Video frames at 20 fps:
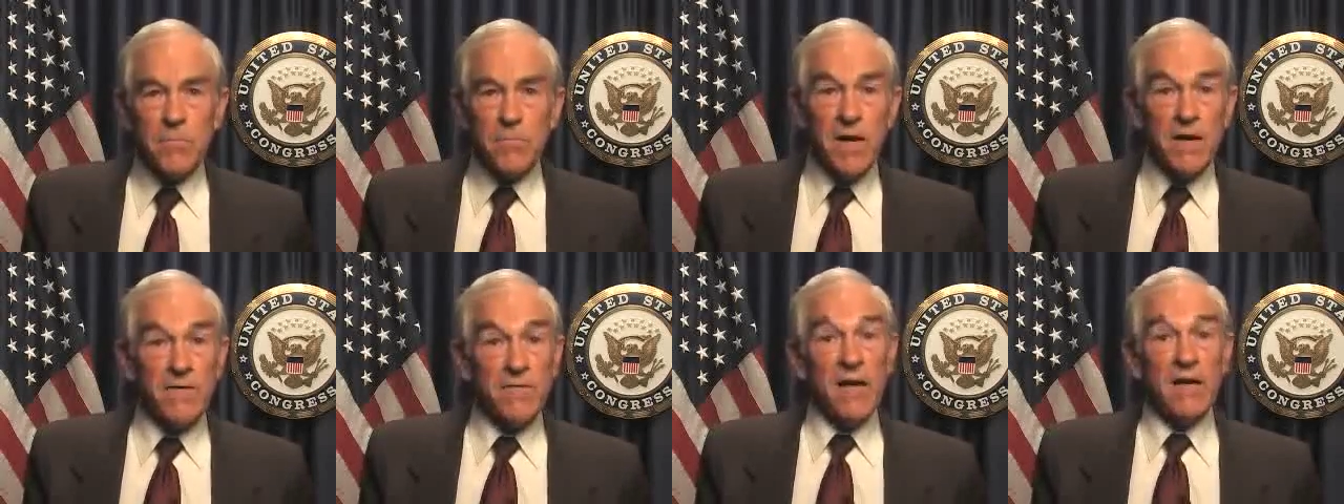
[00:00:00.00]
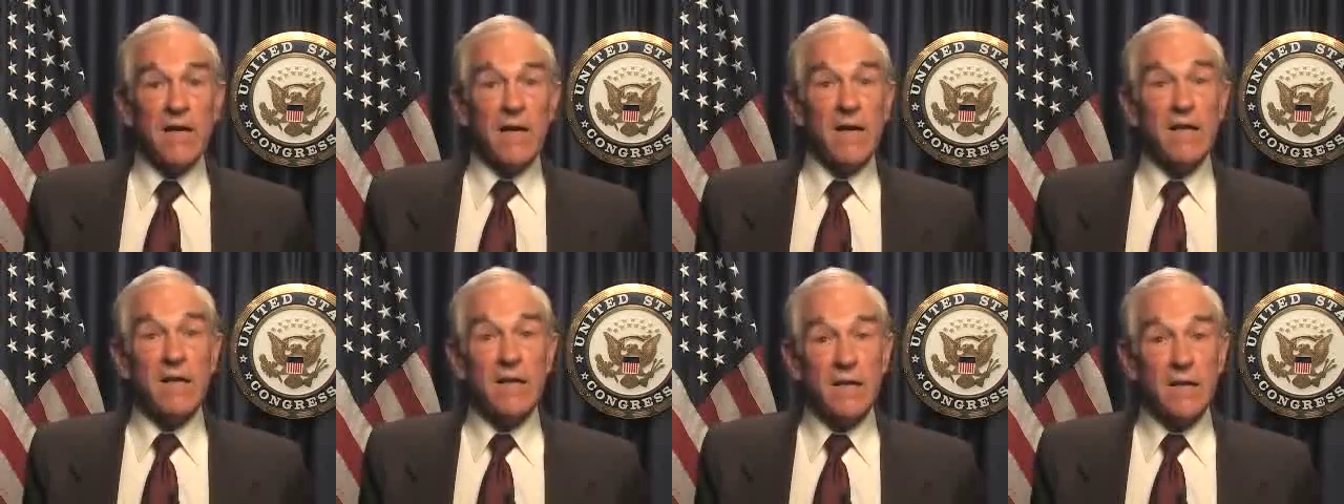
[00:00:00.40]
Matter of fact,
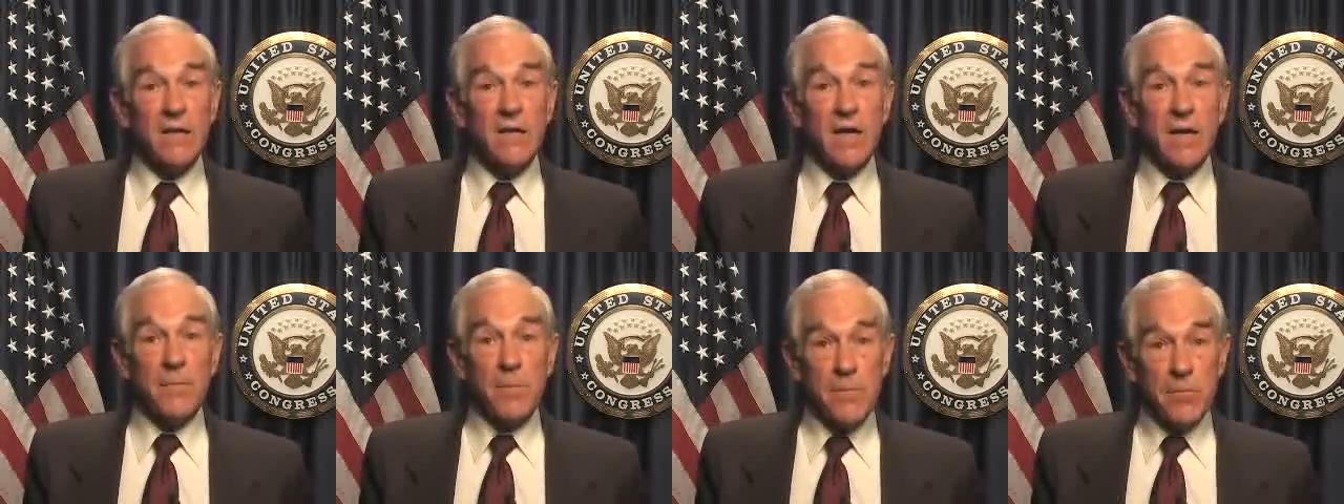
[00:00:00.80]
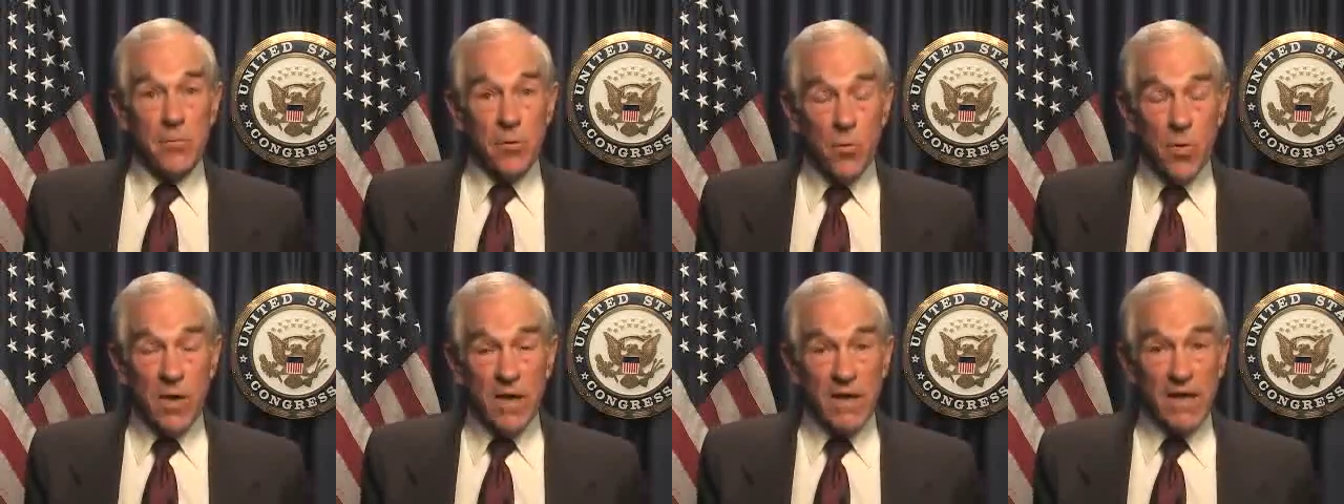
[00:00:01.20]
I think a lot of people
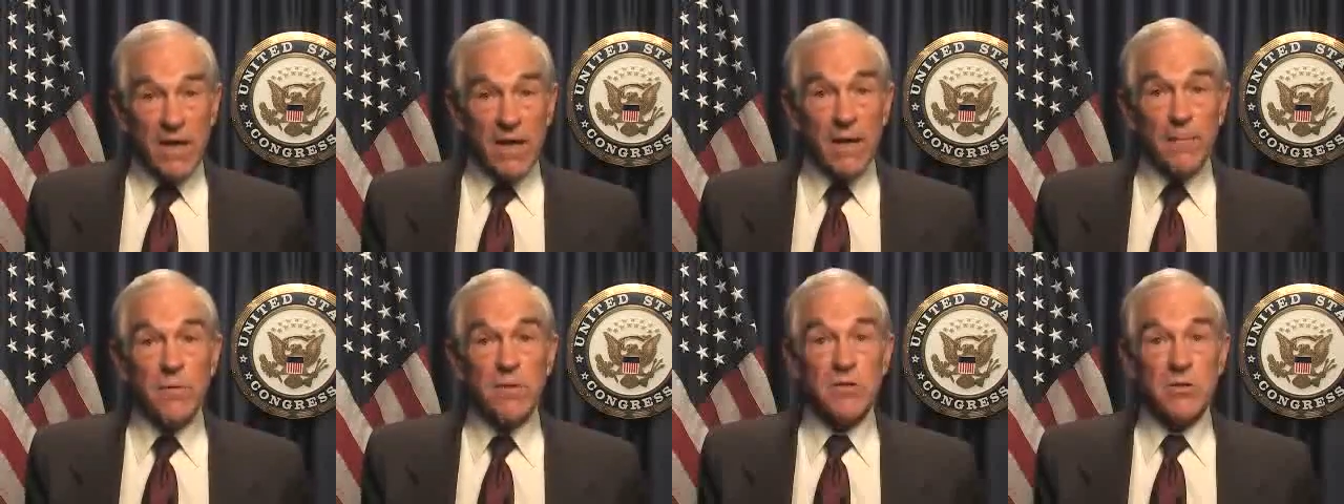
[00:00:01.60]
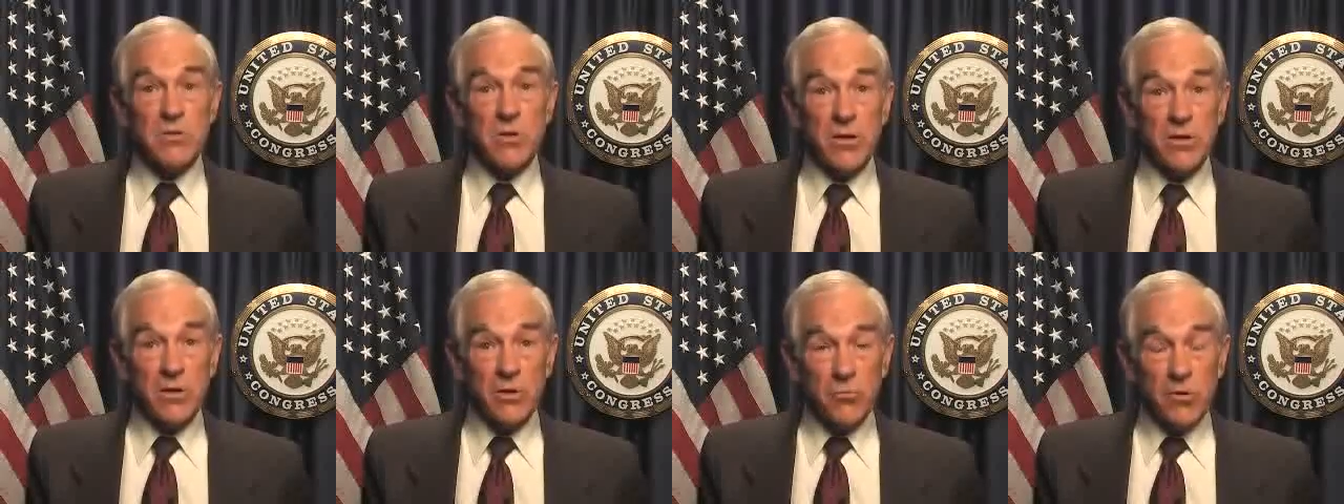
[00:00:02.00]
are waking up and
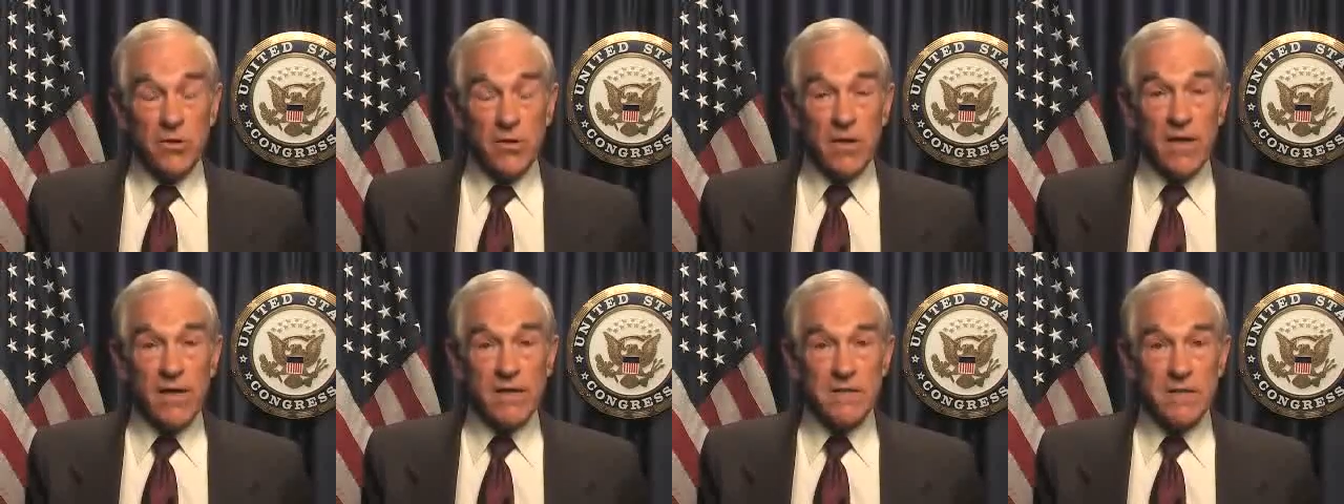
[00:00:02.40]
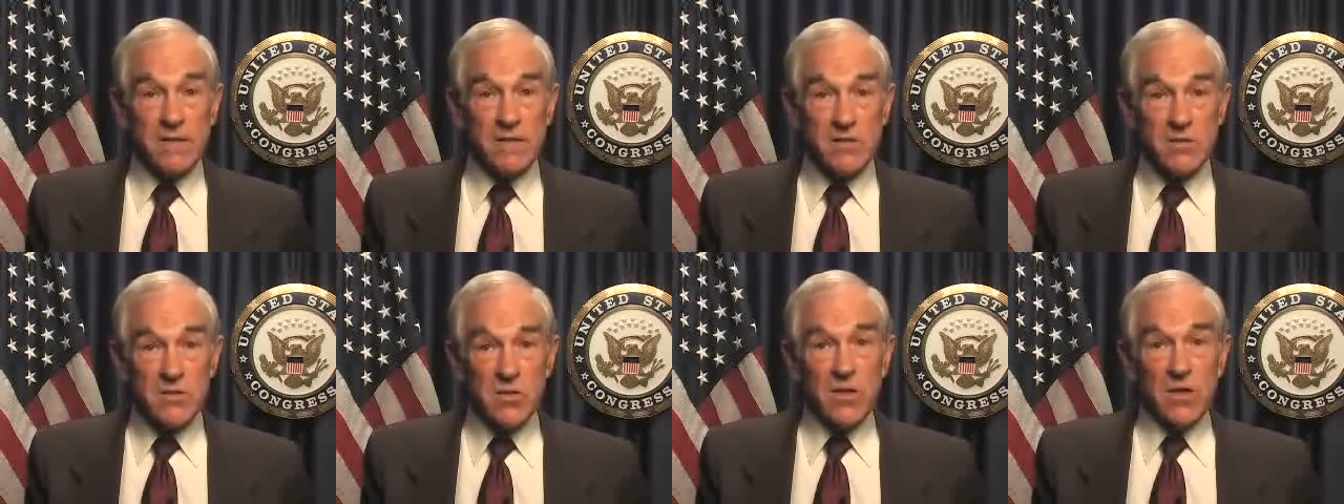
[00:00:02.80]
starting to realize
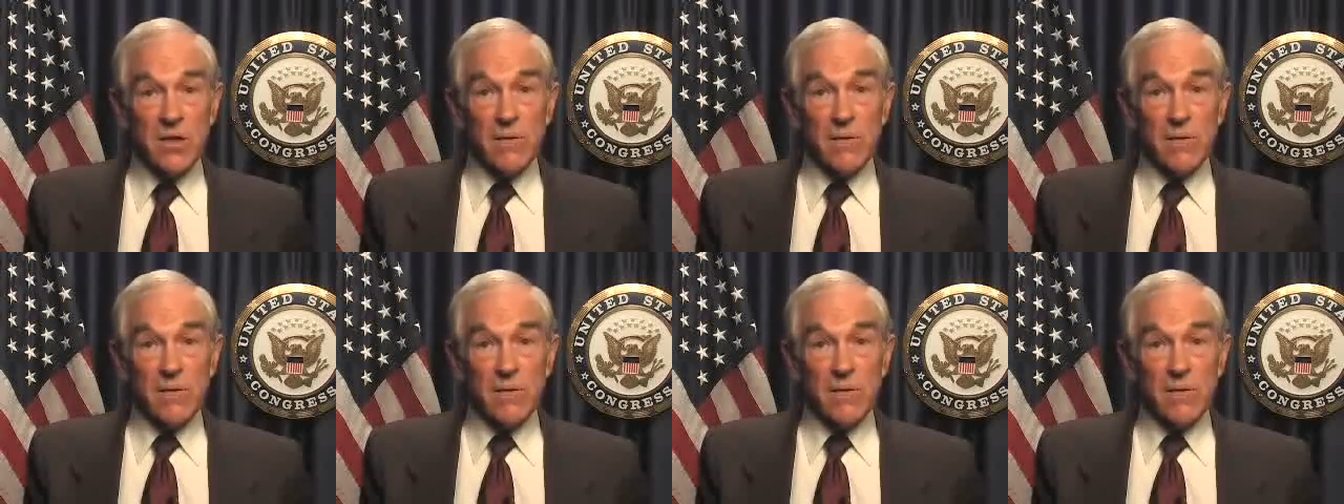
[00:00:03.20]
this,